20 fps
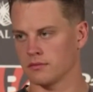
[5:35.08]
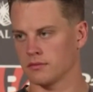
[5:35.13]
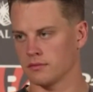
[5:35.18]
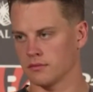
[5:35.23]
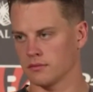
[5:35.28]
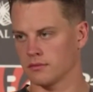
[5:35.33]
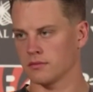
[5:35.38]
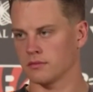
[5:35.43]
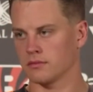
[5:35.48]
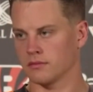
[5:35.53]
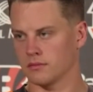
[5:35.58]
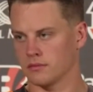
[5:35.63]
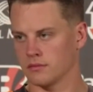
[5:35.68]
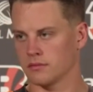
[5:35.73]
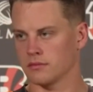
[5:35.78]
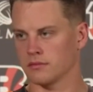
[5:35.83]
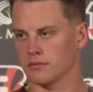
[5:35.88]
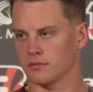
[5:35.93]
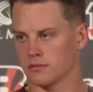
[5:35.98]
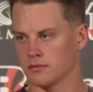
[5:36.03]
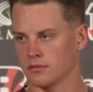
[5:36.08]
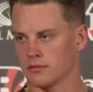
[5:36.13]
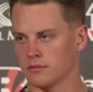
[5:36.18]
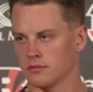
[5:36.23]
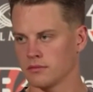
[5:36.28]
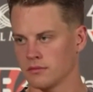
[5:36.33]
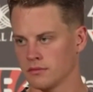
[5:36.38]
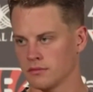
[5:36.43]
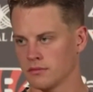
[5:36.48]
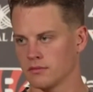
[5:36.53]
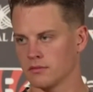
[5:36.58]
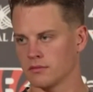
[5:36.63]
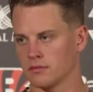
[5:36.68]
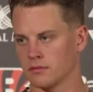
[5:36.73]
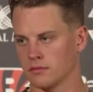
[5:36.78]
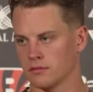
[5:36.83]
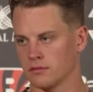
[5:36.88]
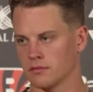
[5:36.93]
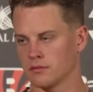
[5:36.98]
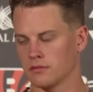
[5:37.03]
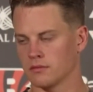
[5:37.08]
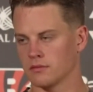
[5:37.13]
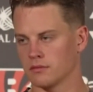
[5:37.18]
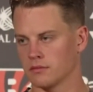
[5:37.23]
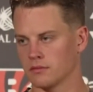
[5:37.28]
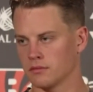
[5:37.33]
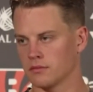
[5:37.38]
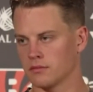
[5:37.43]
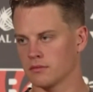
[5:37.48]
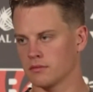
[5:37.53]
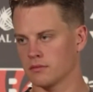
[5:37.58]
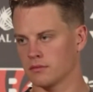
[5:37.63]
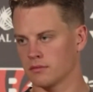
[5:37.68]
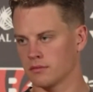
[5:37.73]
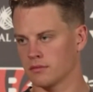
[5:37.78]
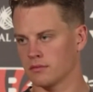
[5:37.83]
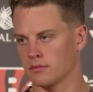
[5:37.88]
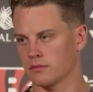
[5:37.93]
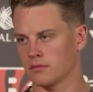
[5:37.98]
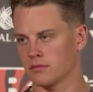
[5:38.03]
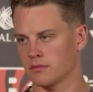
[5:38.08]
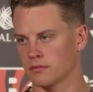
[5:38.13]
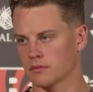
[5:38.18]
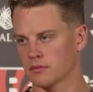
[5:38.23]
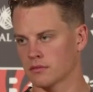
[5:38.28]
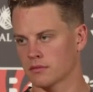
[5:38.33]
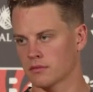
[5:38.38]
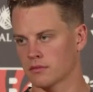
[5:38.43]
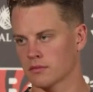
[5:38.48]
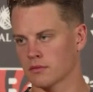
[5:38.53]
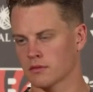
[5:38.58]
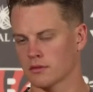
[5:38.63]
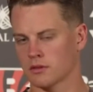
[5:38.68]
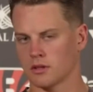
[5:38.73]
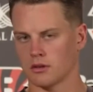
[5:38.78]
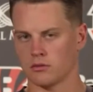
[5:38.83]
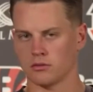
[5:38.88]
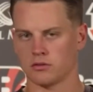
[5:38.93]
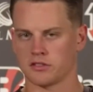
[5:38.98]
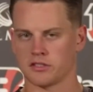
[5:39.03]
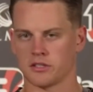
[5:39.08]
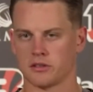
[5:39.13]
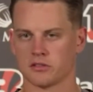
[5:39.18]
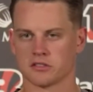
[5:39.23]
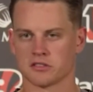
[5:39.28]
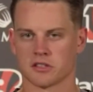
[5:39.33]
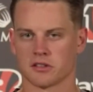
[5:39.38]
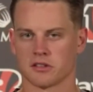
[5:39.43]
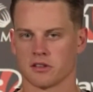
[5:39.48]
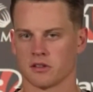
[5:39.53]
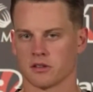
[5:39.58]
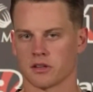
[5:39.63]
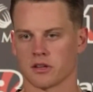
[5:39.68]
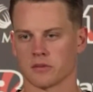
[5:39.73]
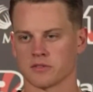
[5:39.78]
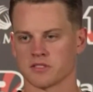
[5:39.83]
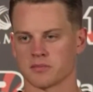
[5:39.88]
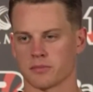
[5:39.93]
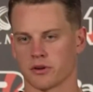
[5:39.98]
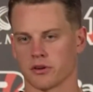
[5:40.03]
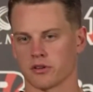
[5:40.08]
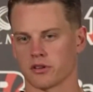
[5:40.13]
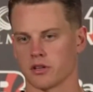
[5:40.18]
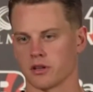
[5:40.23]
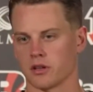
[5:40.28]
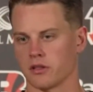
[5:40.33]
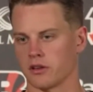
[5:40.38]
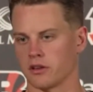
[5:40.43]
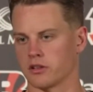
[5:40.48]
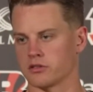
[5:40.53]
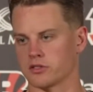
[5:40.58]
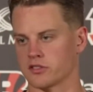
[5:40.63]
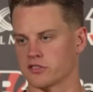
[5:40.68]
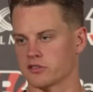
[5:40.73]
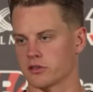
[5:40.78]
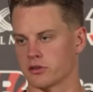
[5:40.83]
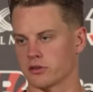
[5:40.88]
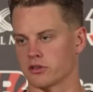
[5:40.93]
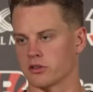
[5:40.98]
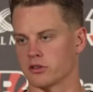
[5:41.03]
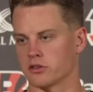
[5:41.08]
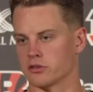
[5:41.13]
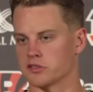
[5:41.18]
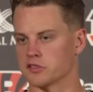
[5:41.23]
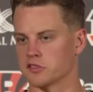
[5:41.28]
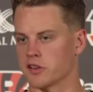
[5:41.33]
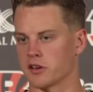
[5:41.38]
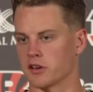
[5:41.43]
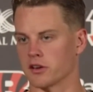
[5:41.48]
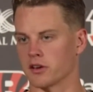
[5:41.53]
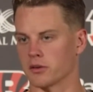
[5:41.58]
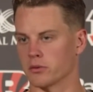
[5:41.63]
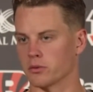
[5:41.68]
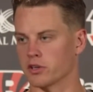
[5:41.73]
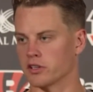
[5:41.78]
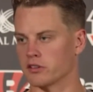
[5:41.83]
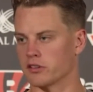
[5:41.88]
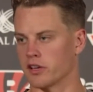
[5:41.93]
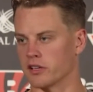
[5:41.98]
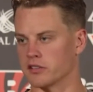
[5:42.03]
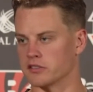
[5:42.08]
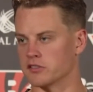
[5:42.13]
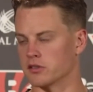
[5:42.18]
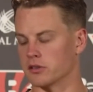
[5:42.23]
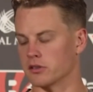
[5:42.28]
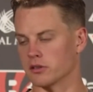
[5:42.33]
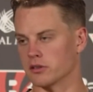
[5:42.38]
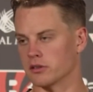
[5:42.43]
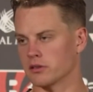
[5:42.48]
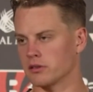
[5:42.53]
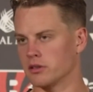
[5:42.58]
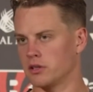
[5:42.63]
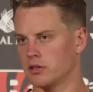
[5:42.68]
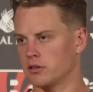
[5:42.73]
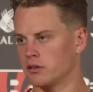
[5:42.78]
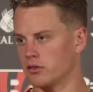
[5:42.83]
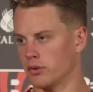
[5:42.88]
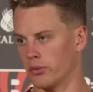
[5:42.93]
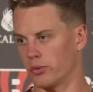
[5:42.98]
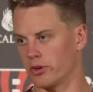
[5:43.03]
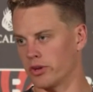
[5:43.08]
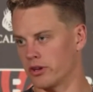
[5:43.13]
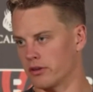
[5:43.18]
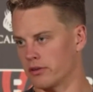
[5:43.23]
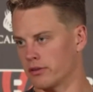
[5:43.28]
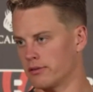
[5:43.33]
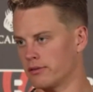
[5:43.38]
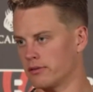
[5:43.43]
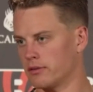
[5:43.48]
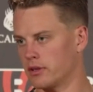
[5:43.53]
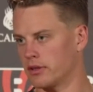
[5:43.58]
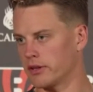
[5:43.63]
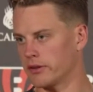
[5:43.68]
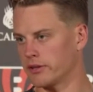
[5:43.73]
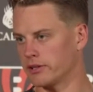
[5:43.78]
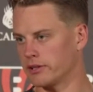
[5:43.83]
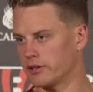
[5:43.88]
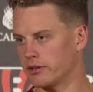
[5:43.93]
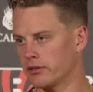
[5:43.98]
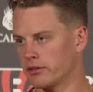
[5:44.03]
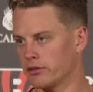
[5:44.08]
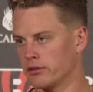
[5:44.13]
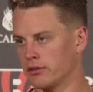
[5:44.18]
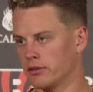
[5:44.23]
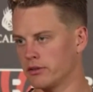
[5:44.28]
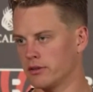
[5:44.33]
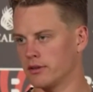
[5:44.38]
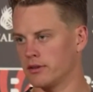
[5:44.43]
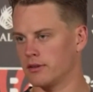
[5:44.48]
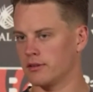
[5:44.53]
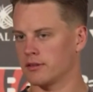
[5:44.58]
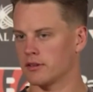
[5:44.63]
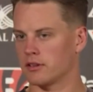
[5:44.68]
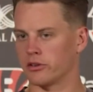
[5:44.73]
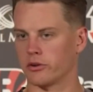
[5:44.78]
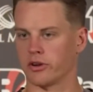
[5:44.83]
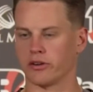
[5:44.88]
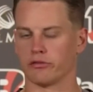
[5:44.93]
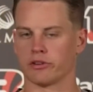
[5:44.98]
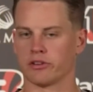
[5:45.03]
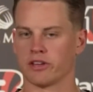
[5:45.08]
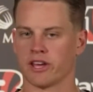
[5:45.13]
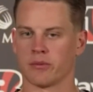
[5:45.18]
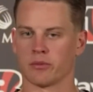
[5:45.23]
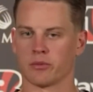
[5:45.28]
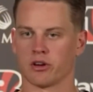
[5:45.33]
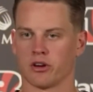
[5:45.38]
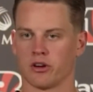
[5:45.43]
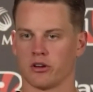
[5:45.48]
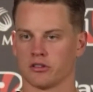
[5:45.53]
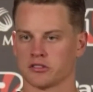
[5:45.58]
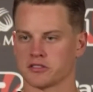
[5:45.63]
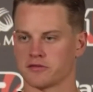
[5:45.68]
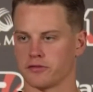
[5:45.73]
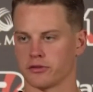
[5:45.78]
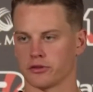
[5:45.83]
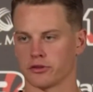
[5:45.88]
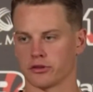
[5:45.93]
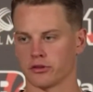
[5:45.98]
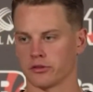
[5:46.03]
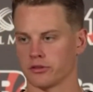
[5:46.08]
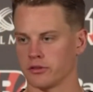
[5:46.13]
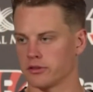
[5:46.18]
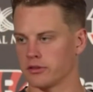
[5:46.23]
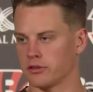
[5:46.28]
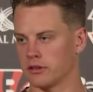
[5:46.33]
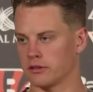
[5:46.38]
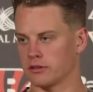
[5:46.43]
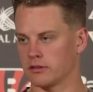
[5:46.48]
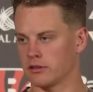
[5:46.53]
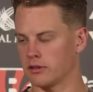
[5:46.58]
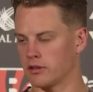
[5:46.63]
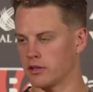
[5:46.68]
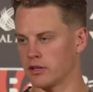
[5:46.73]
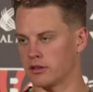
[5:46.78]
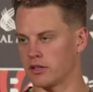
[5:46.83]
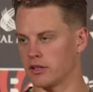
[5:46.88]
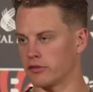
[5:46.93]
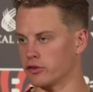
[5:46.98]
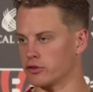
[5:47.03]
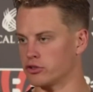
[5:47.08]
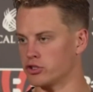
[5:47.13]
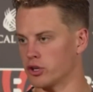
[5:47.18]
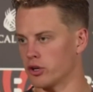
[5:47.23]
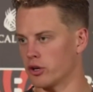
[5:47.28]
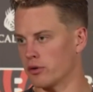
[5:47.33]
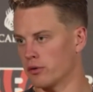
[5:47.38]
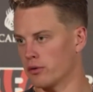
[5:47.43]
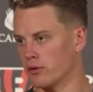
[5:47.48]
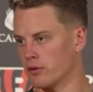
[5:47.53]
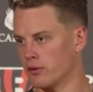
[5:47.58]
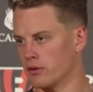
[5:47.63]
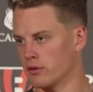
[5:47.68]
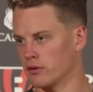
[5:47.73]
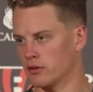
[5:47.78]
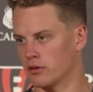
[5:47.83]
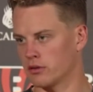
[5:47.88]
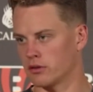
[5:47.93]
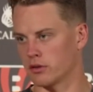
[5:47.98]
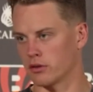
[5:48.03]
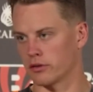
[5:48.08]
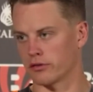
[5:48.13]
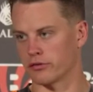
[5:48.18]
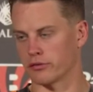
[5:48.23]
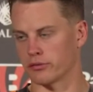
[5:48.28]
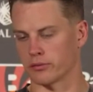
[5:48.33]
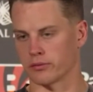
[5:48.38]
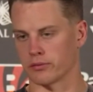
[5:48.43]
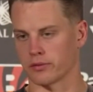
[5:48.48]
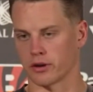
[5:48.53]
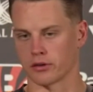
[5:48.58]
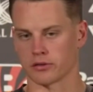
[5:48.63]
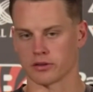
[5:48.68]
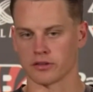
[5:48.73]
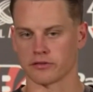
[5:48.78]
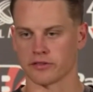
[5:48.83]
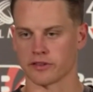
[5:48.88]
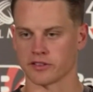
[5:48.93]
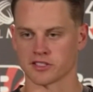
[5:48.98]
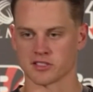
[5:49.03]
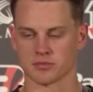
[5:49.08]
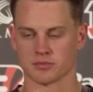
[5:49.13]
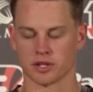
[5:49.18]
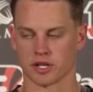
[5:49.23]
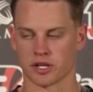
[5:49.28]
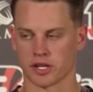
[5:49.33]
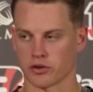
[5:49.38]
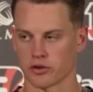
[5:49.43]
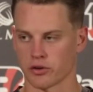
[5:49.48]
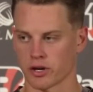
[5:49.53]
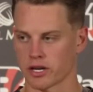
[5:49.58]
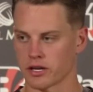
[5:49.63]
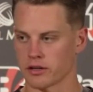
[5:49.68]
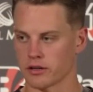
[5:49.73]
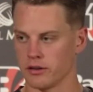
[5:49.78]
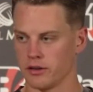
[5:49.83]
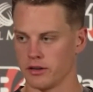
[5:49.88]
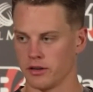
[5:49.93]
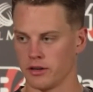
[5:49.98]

will be from that point forward? And was there something that helped spark that for you? I wouldn't say there's anything that helped spark it. I think I just started understanding what it takes to to win in the league. You know, every game calls for a different Joe. You know, if our defense is playing great,